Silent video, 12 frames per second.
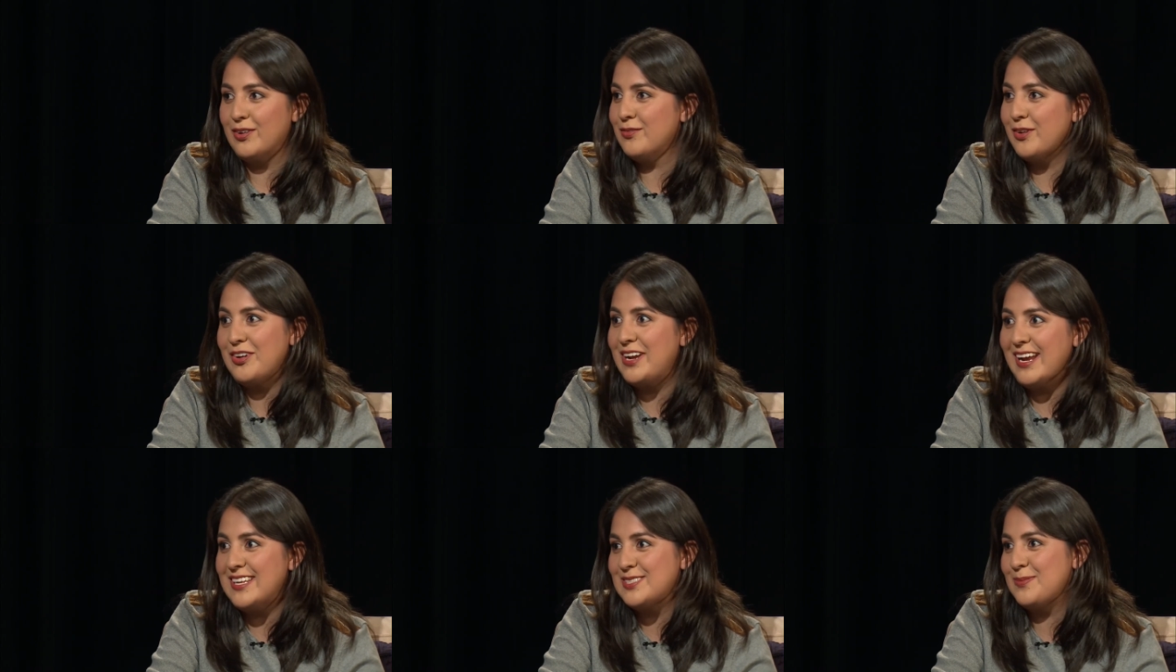A very
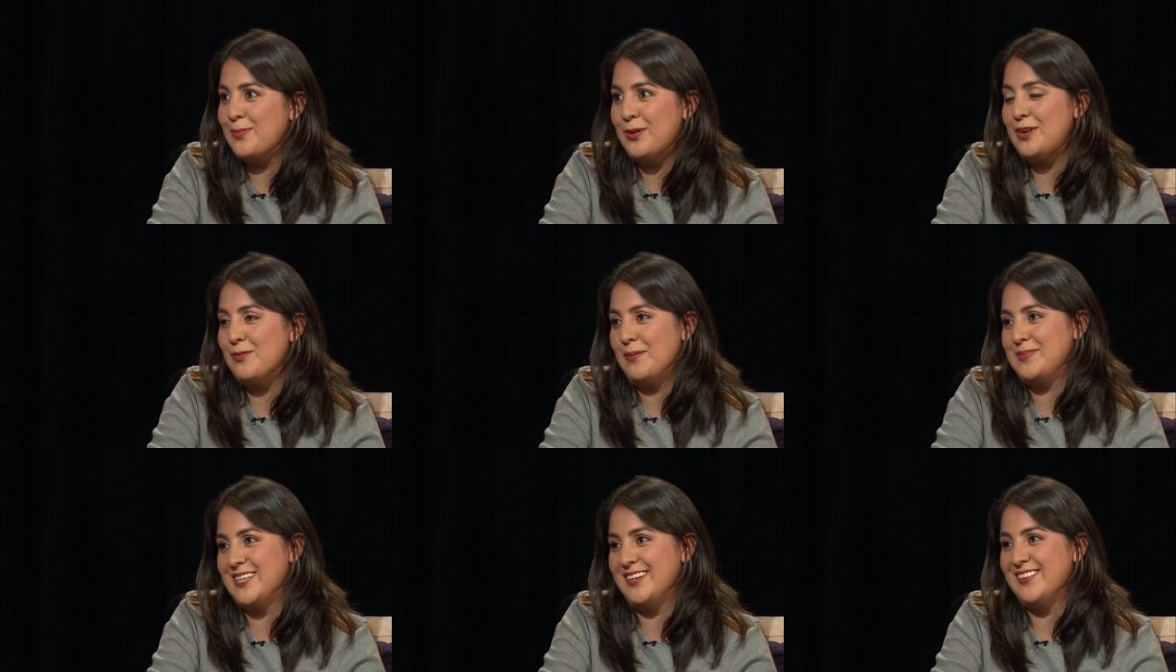nice, pretty
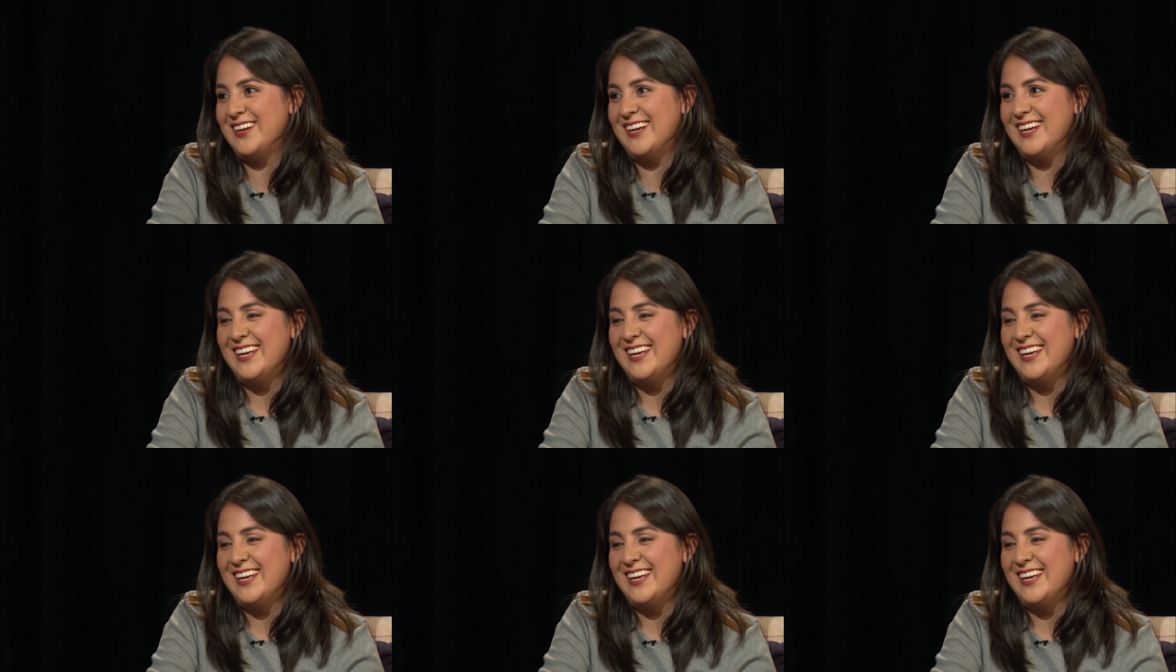website, right?